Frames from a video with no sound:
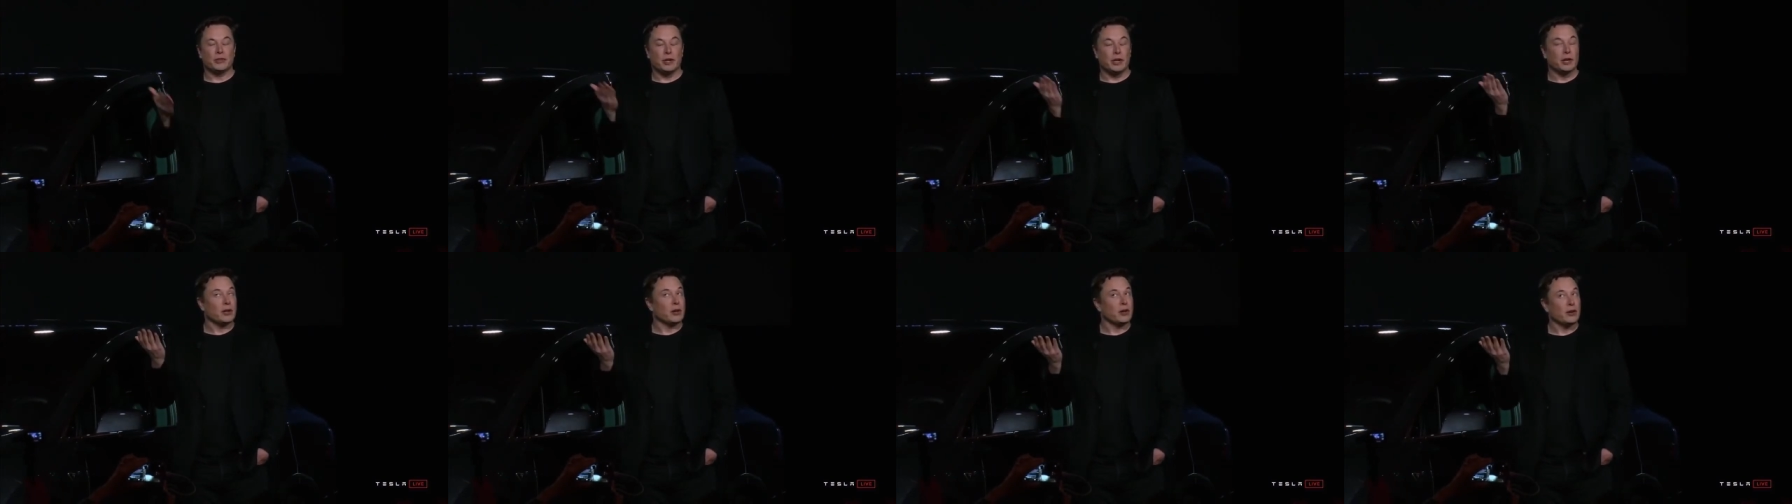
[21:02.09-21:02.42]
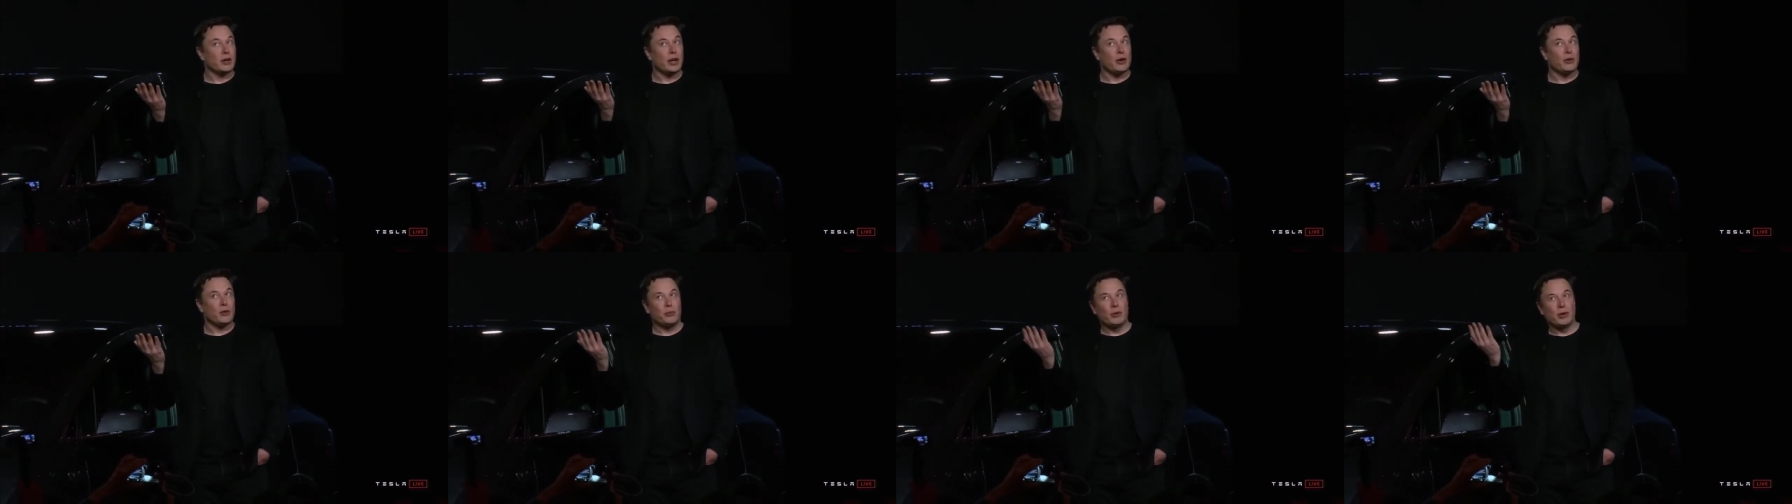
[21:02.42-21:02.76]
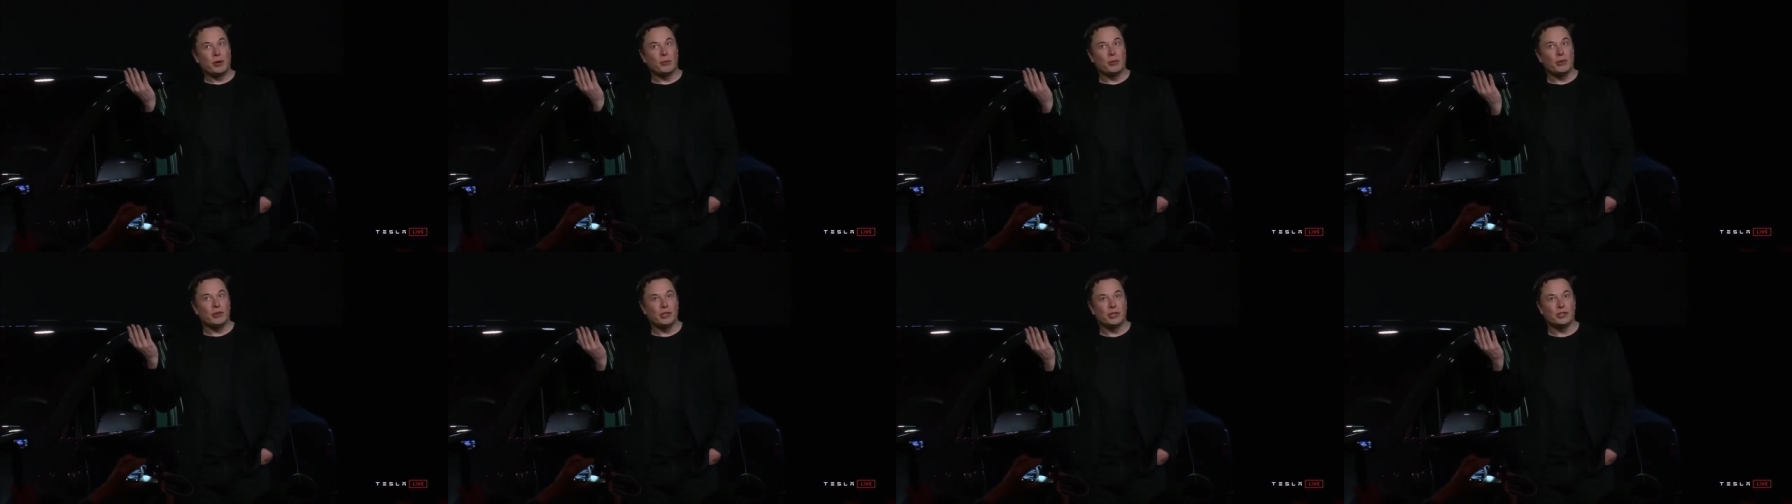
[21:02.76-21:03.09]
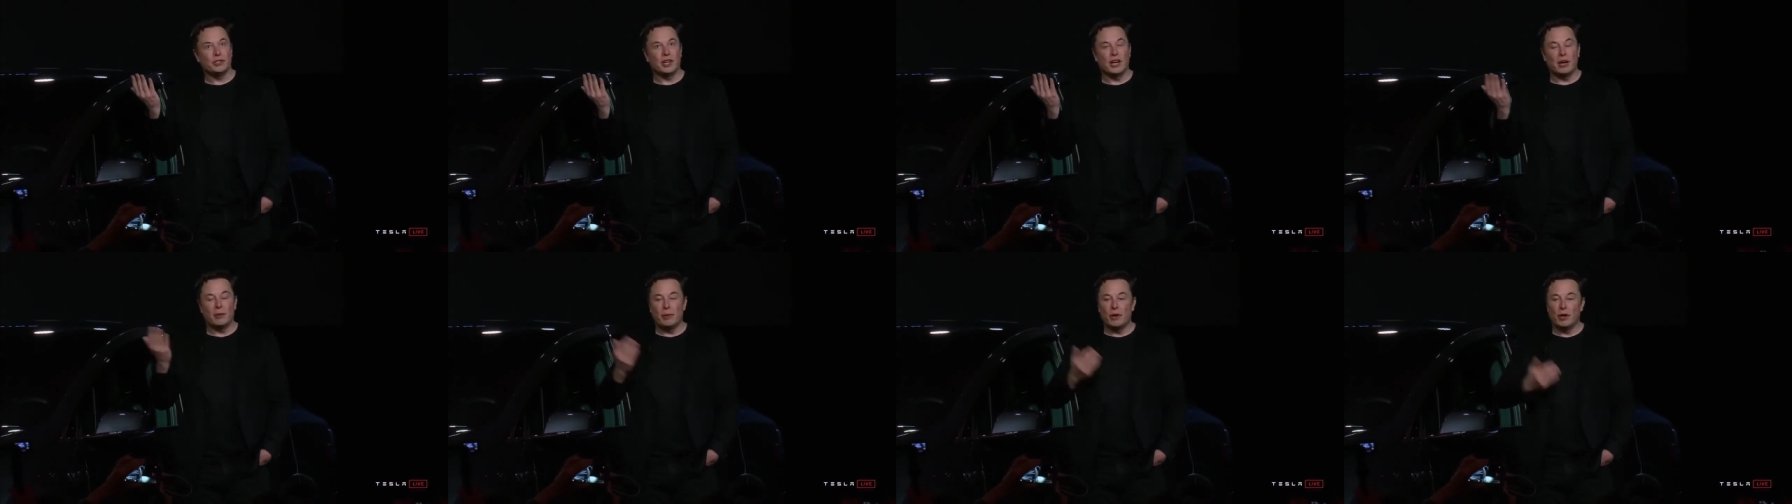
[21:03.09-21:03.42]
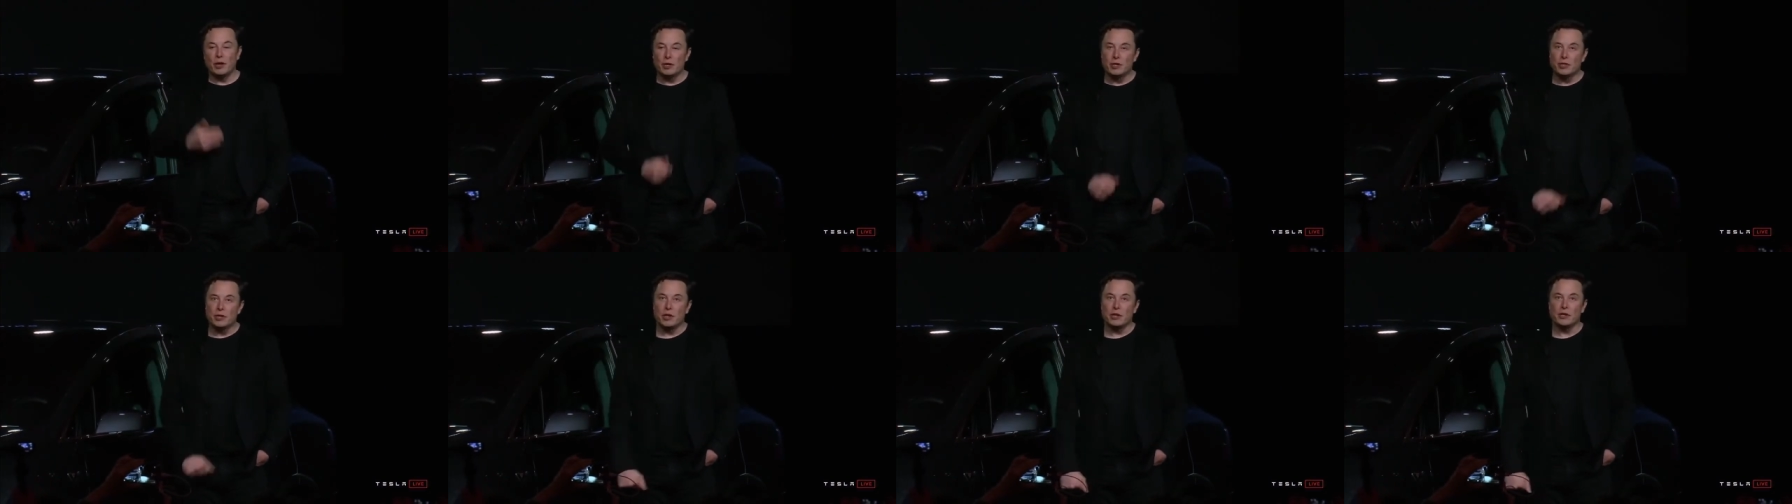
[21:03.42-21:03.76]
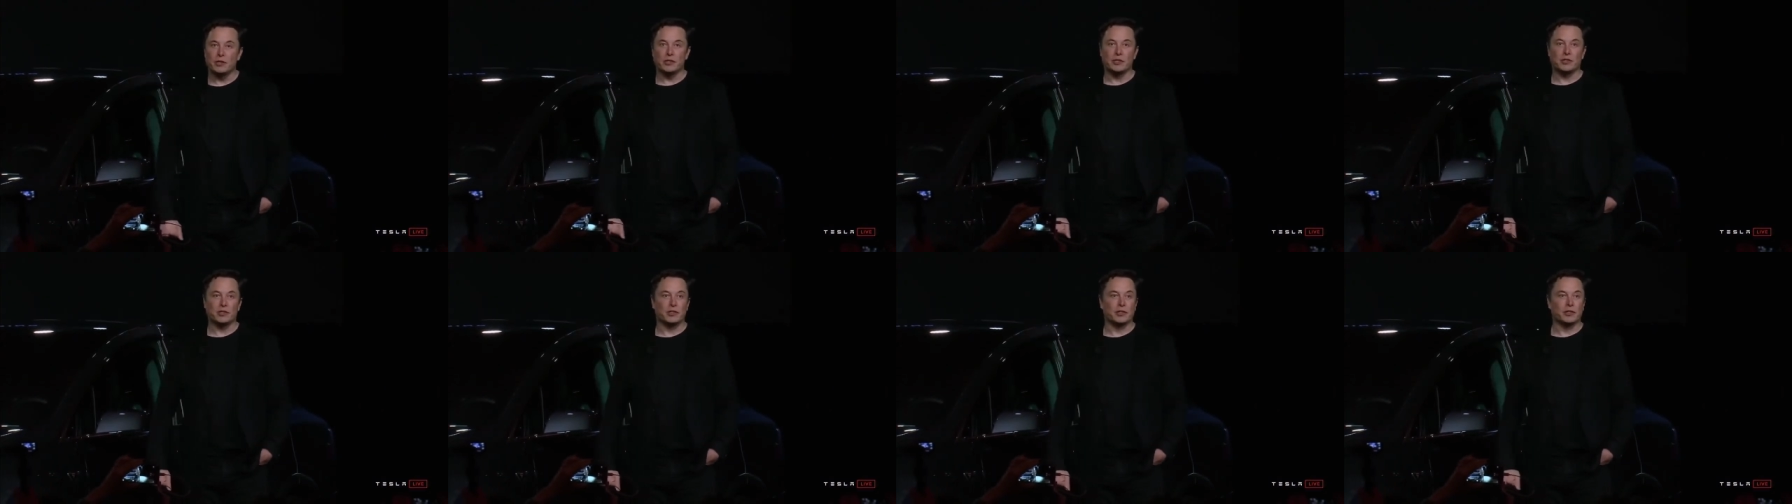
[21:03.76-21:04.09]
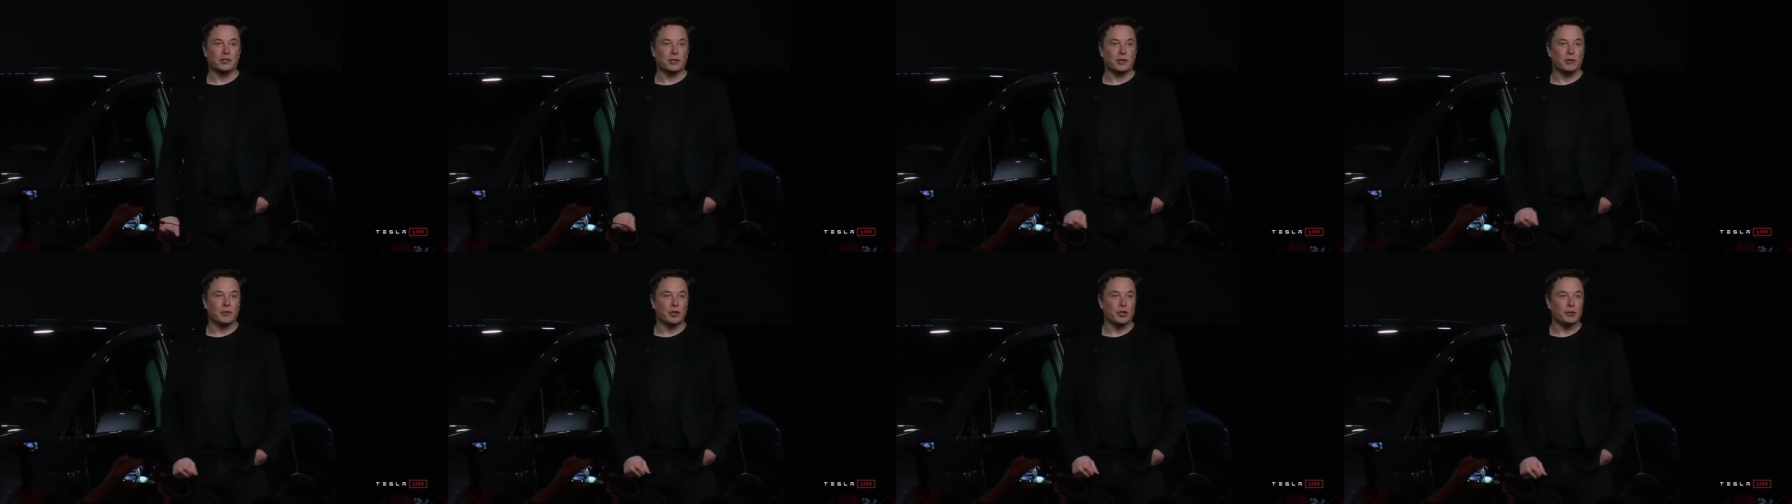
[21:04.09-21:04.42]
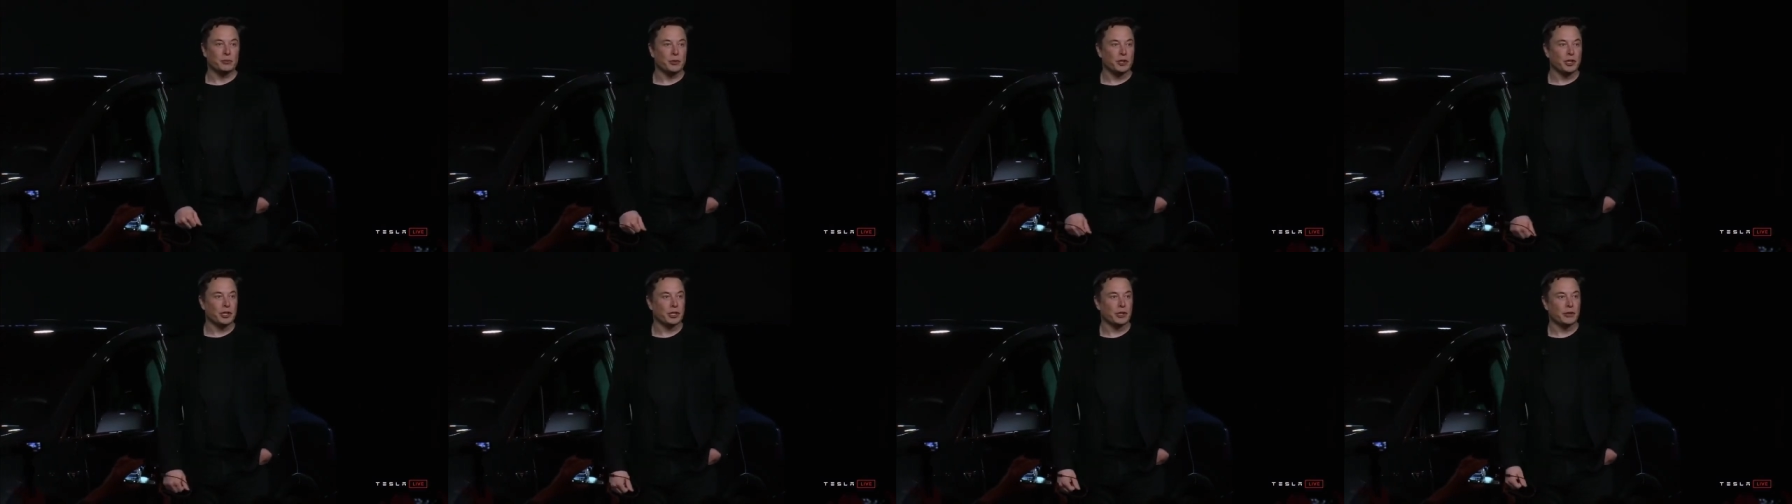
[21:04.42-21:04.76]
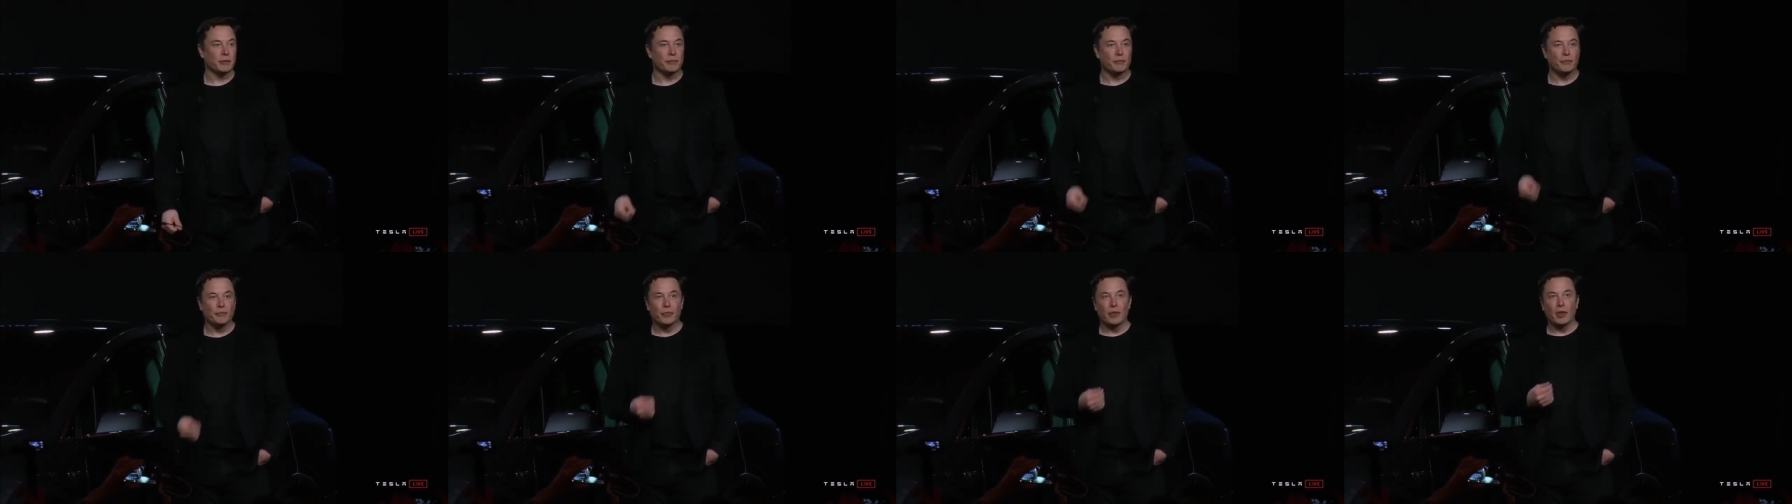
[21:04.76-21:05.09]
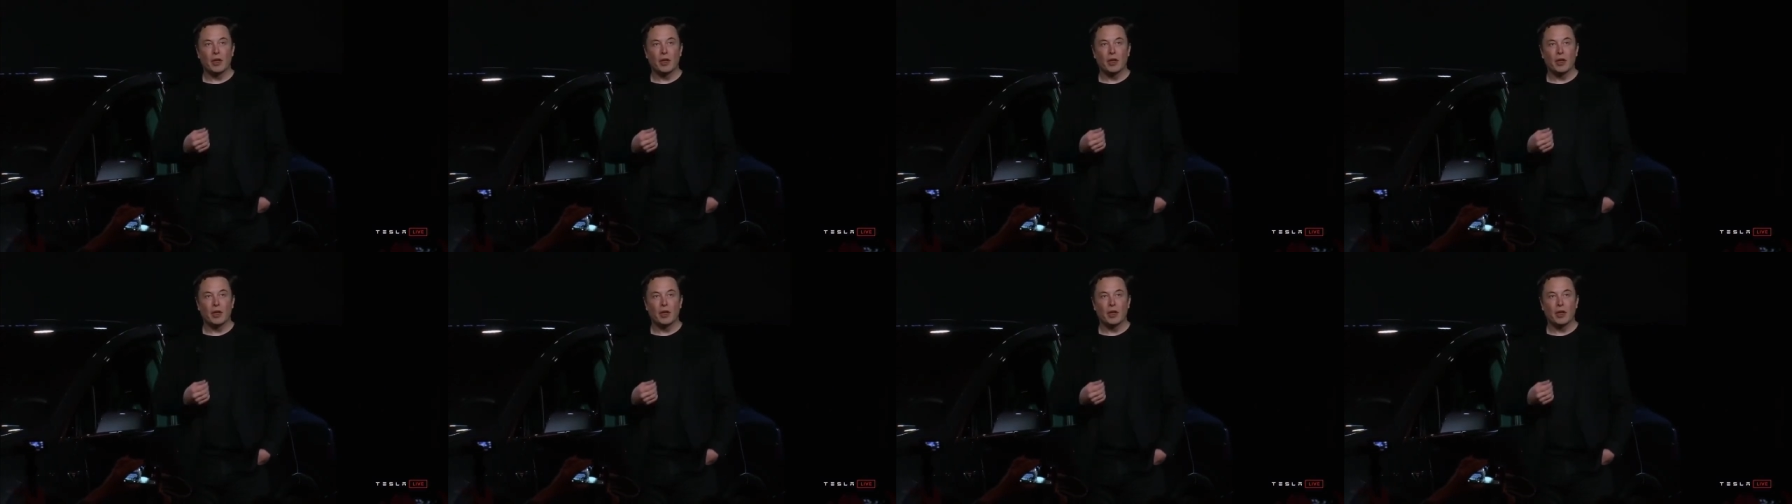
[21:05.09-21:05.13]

So like, okay, we better build these high power chargers because nobody's building them.